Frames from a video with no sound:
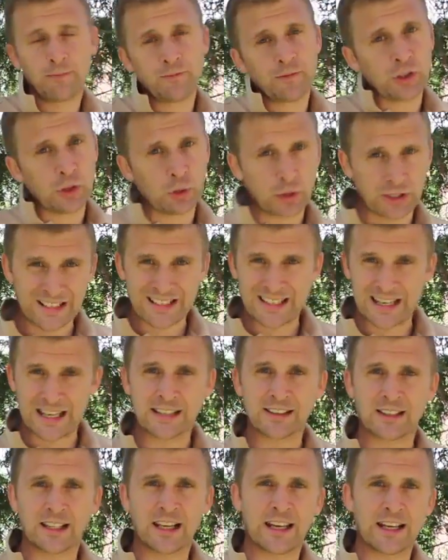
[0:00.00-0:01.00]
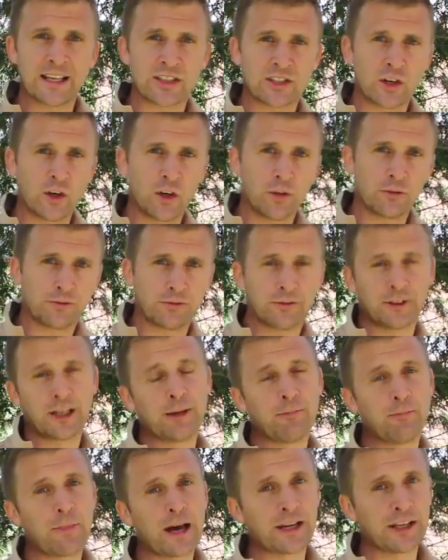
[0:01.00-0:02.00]
you can take the layers off
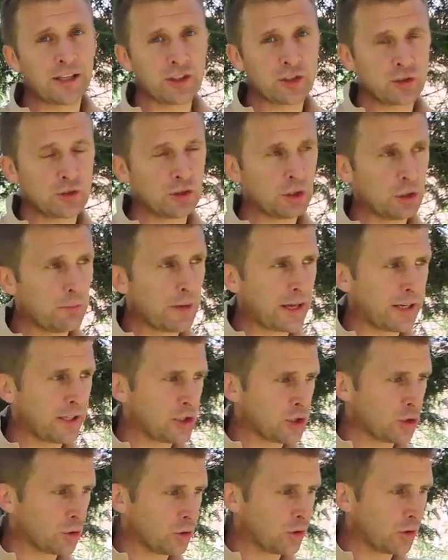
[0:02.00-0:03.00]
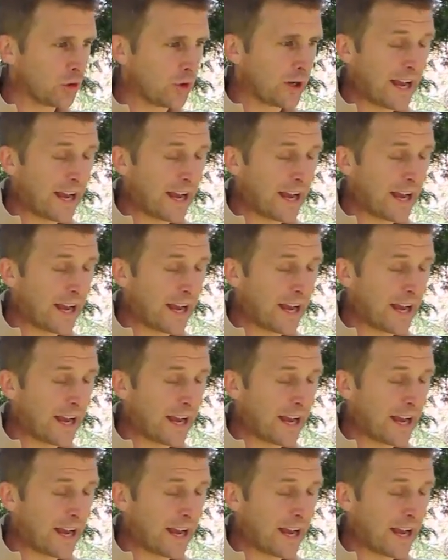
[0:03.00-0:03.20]
and manage your